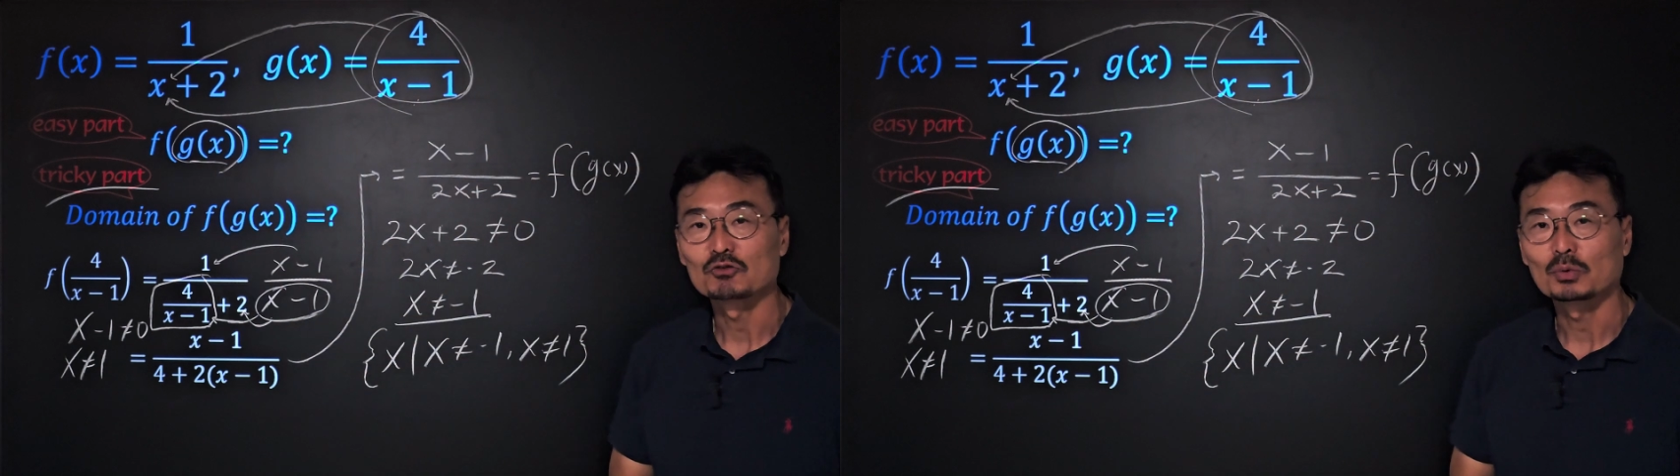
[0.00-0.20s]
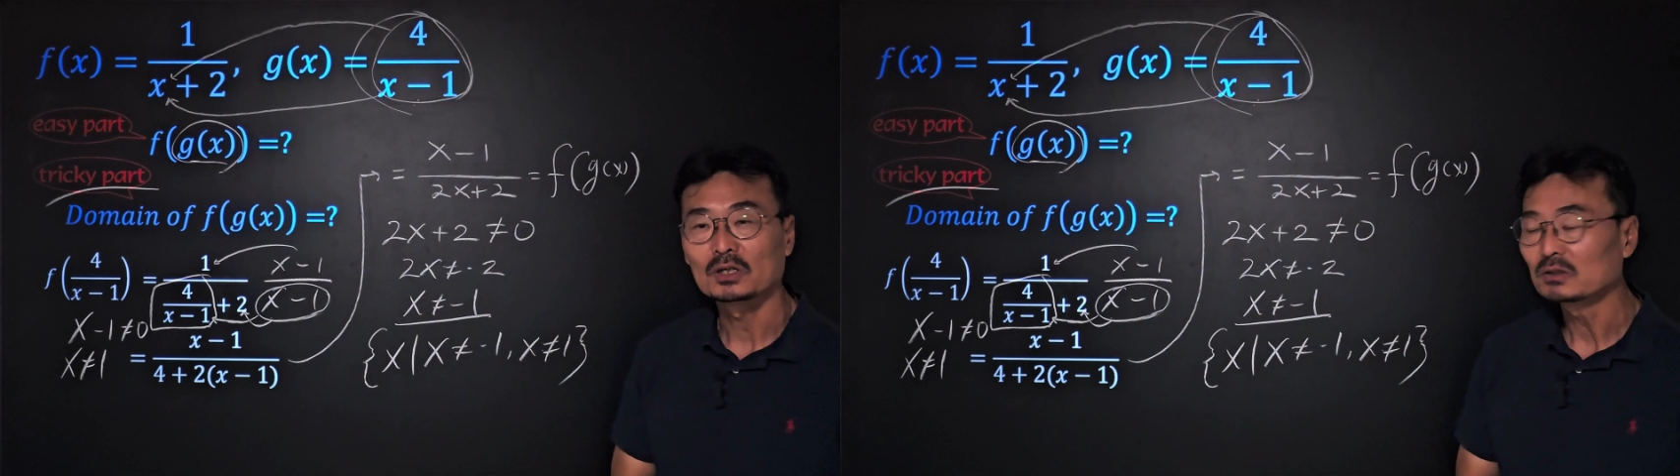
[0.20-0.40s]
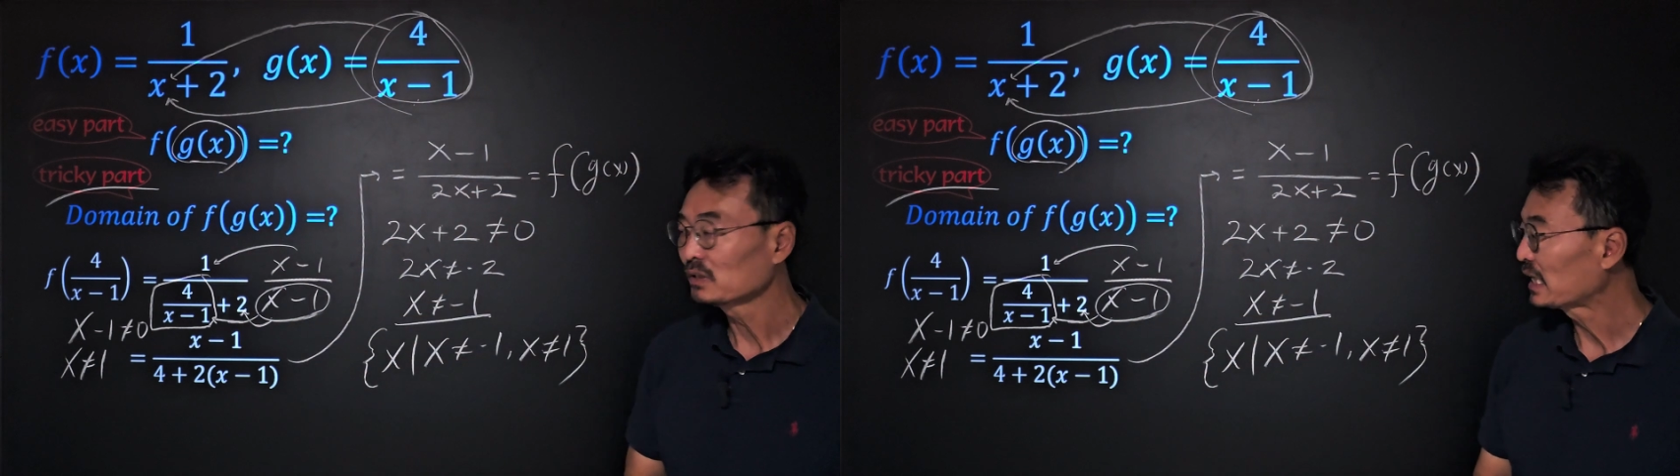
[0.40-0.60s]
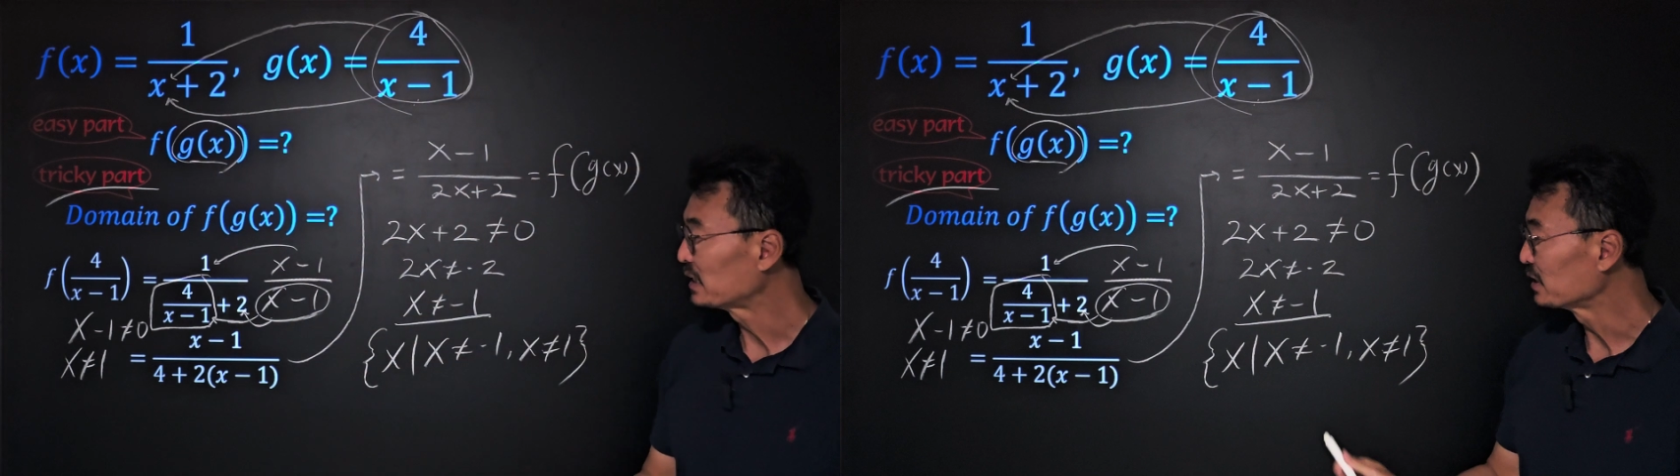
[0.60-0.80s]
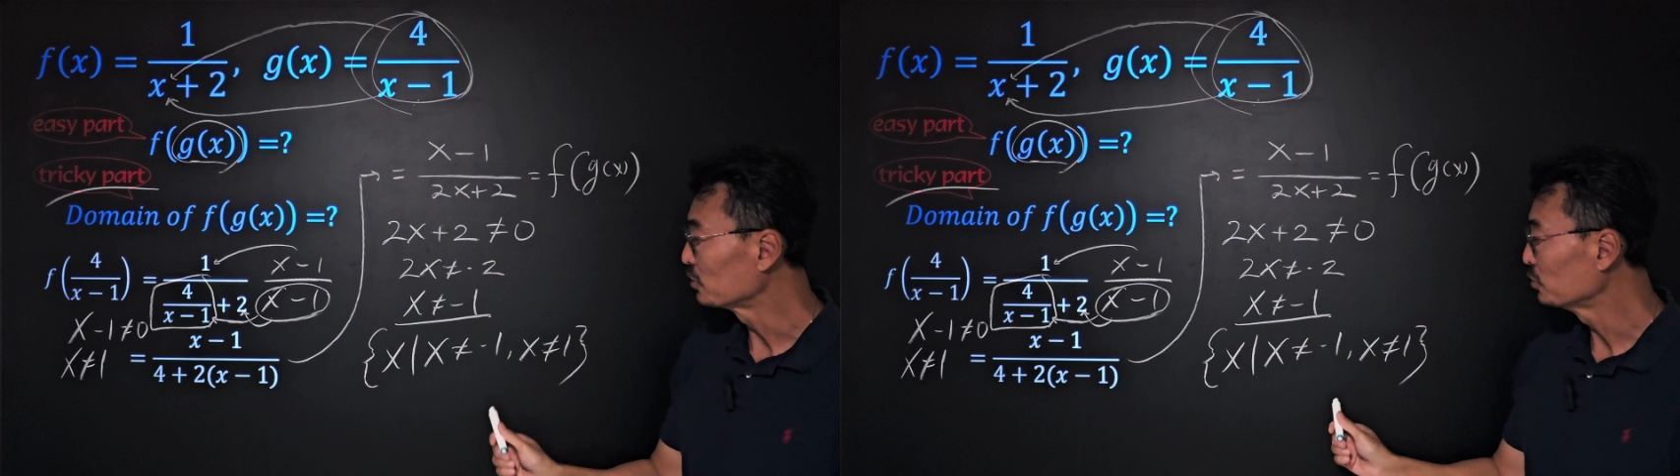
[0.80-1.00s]
as well
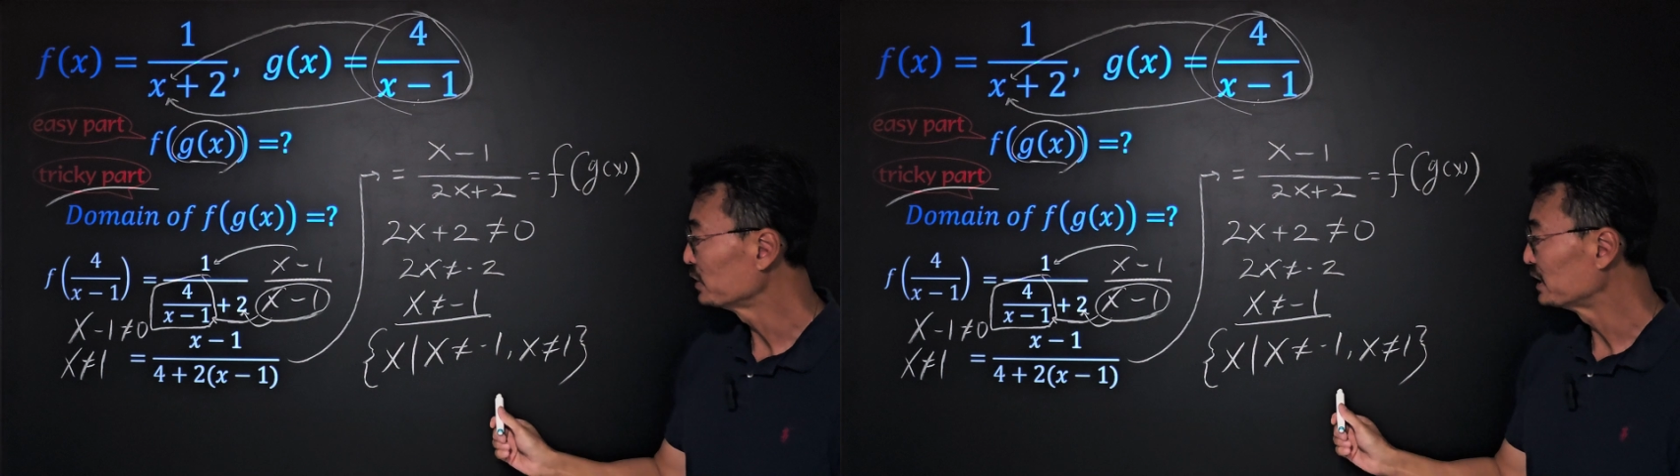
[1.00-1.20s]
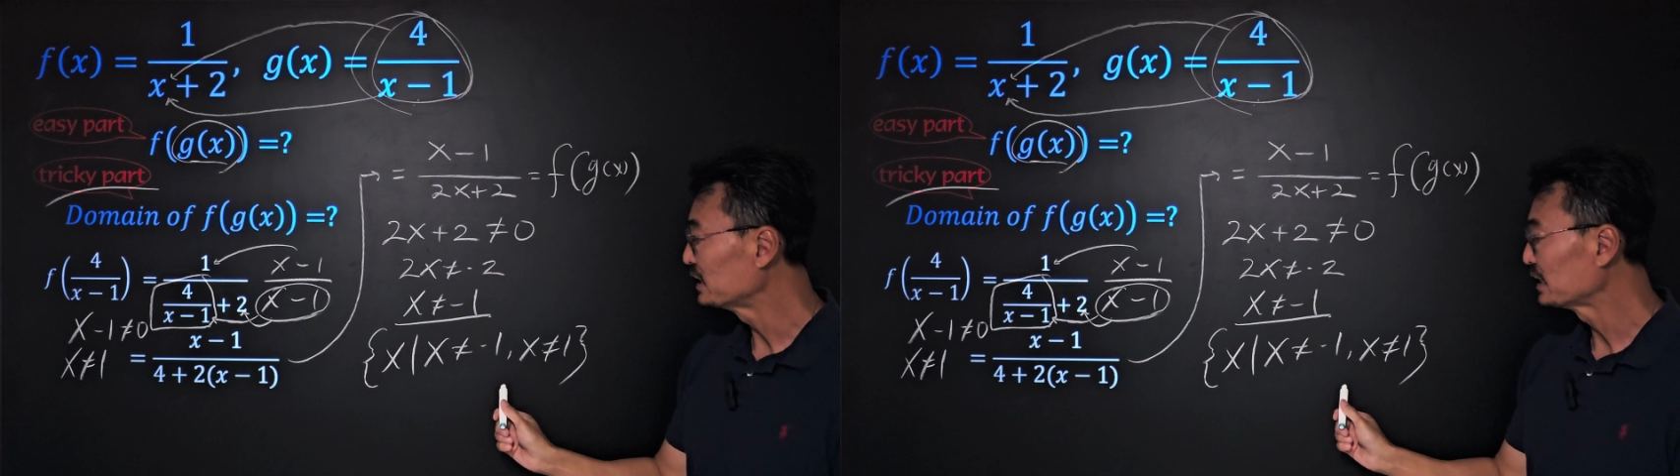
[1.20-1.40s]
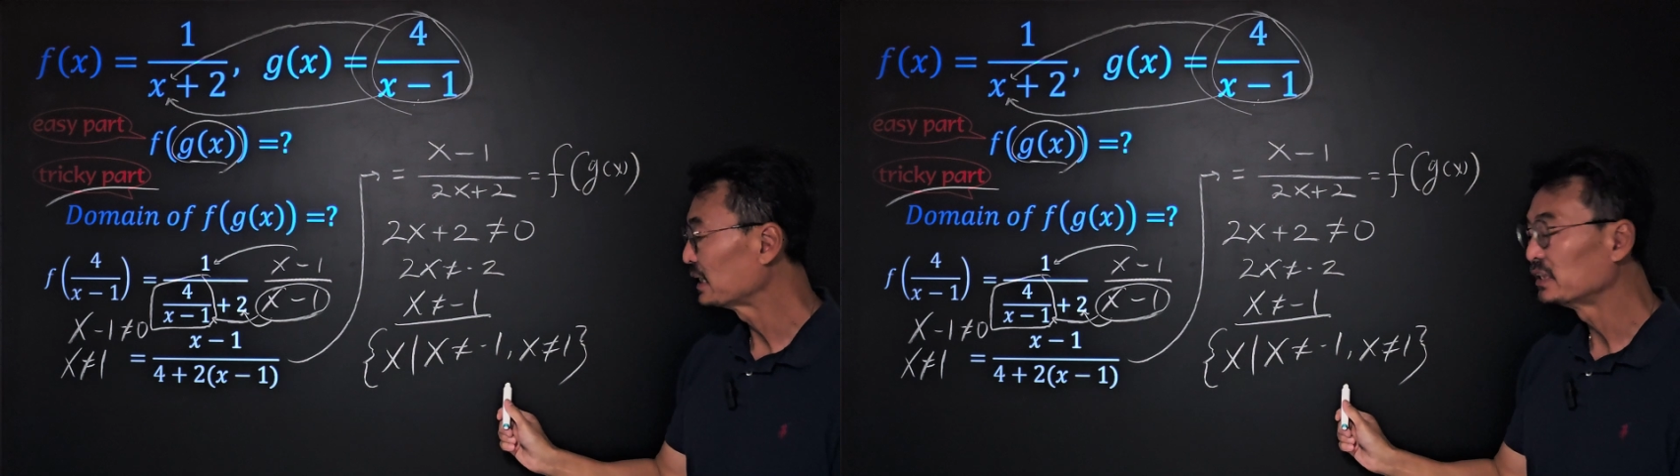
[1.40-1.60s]
and include it